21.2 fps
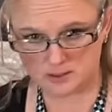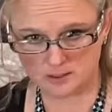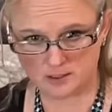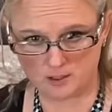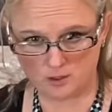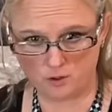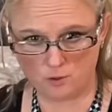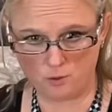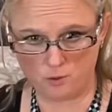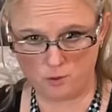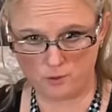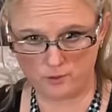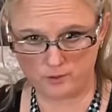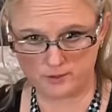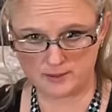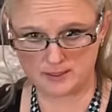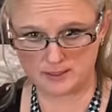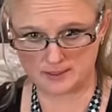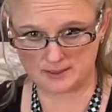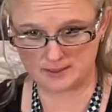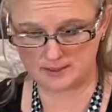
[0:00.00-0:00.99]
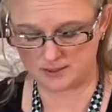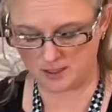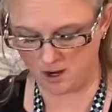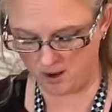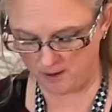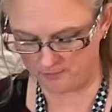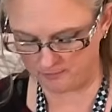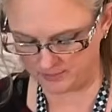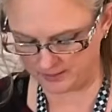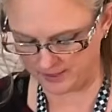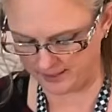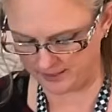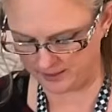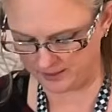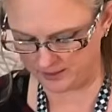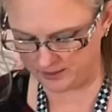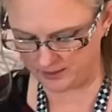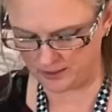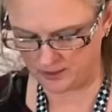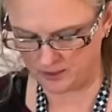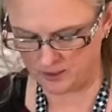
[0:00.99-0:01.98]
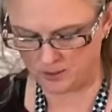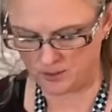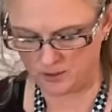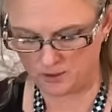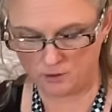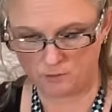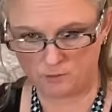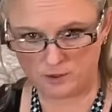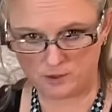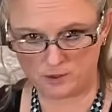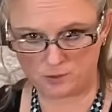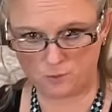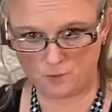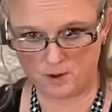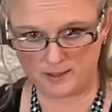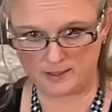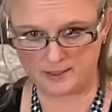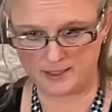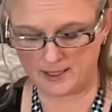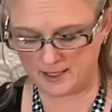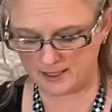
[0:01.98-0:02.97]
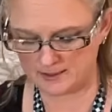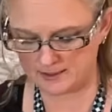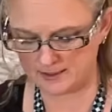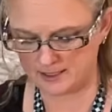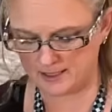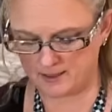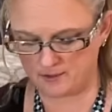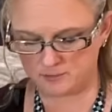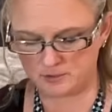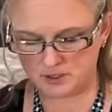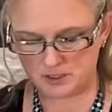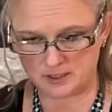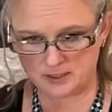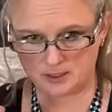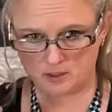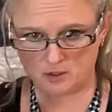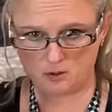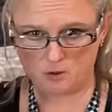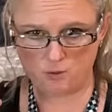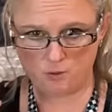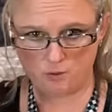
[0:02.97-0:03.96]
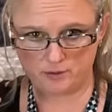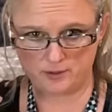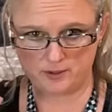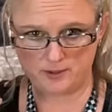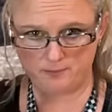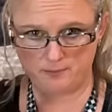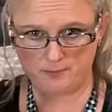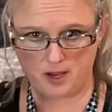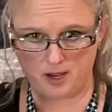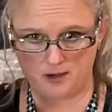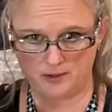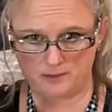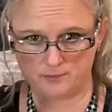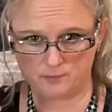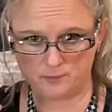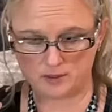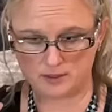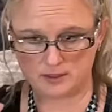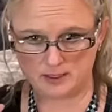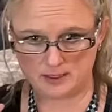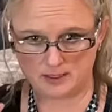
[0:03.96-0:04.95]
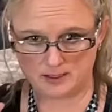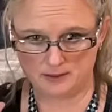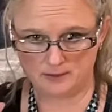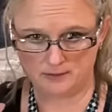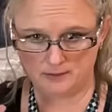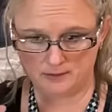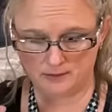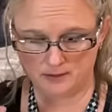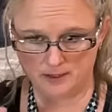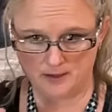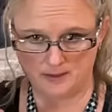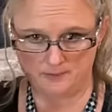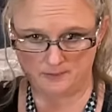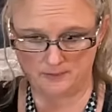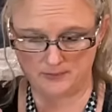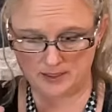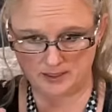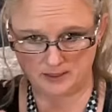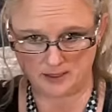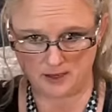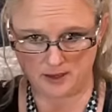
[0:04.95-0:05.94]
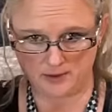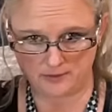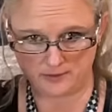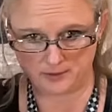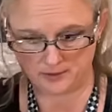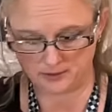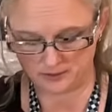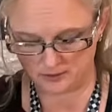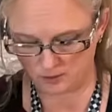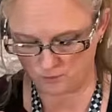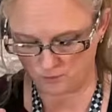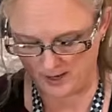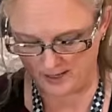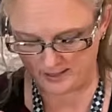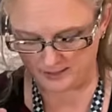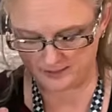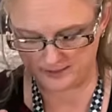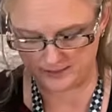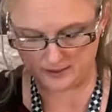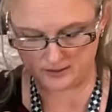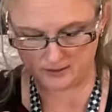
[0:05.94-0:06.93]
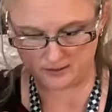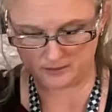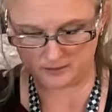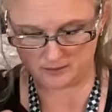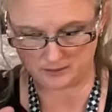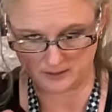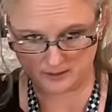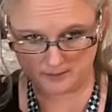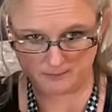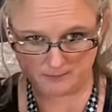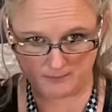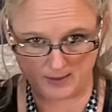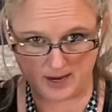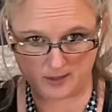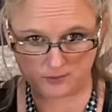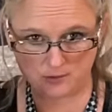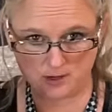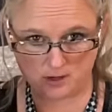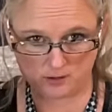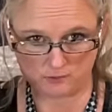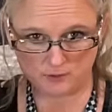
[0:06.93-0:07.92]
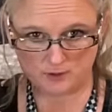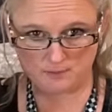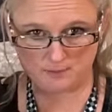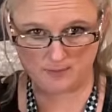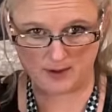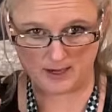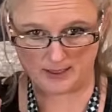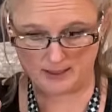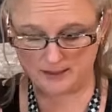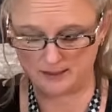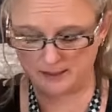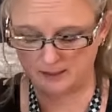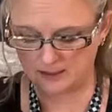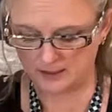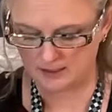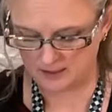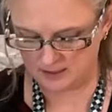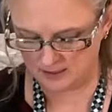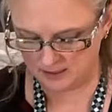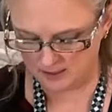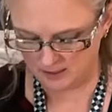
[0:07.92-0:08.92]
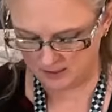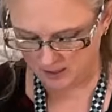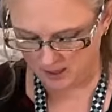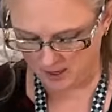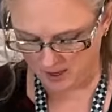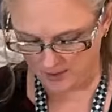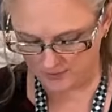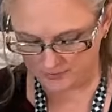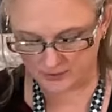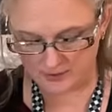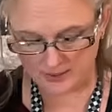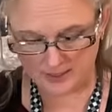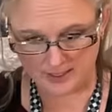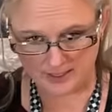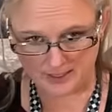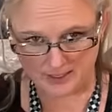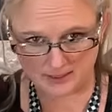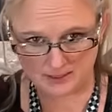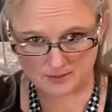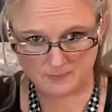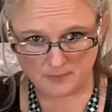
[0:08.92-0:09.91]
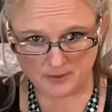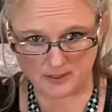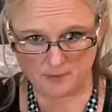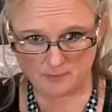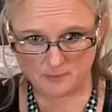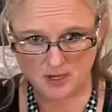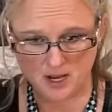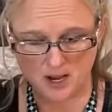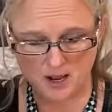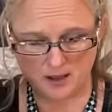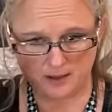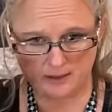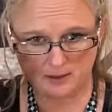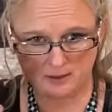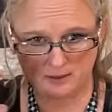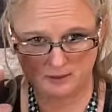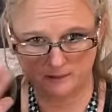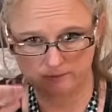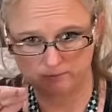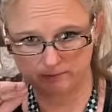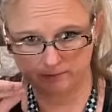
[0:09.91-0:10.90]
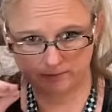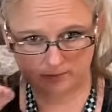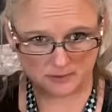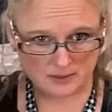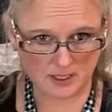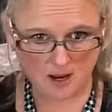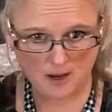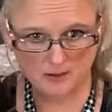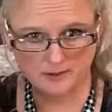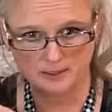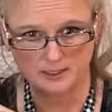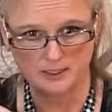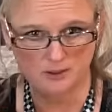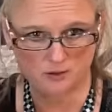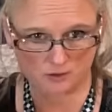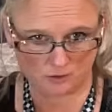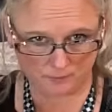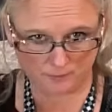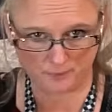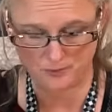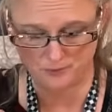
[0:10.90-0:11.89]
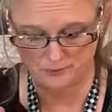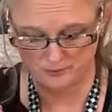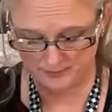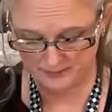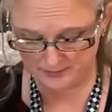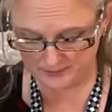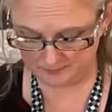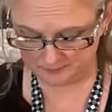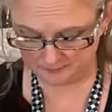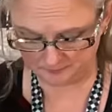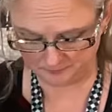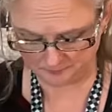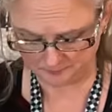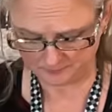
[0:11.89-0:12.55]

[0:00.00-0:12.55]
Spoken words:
going to hold this top layer with one hand, and I'm just going to hold the bottom with the white layer, the background, with my other hand, but I'm not tugging or pulling.